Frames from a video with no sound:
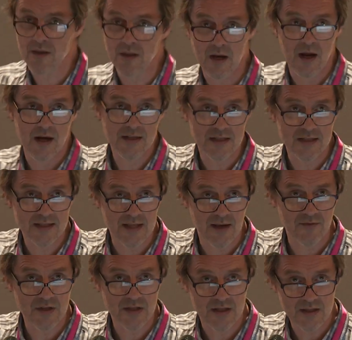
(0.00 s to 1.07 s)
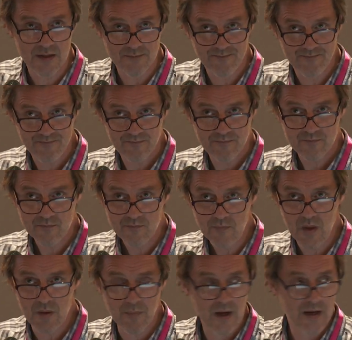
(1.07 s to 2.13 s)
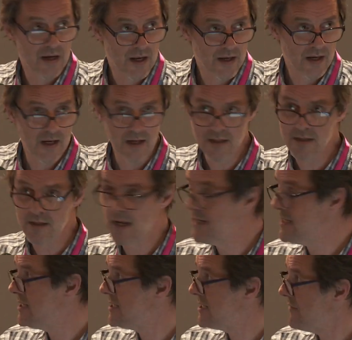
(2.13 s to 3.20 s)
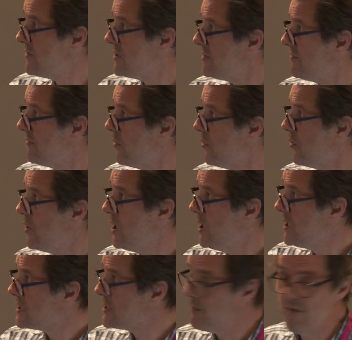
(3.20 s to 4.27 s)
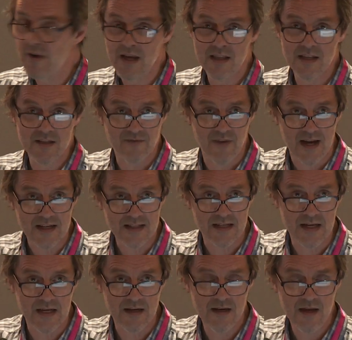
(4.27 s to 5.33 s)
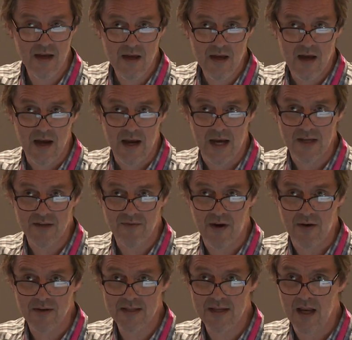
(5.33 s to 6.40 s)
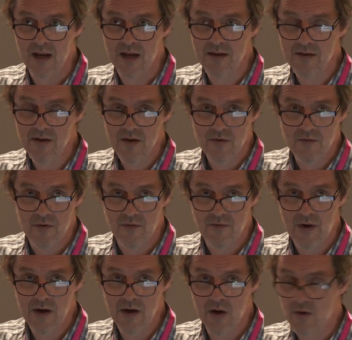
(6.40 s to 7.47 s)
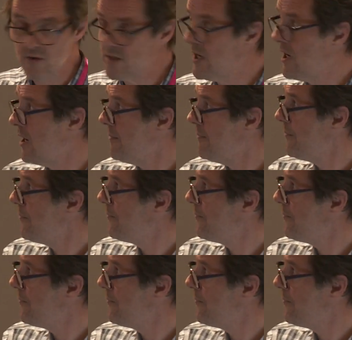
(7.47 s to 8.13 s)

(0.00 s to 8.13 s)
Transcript: in the 1970s, right, 1974. So we've had this vaccine against varicella for a very long time.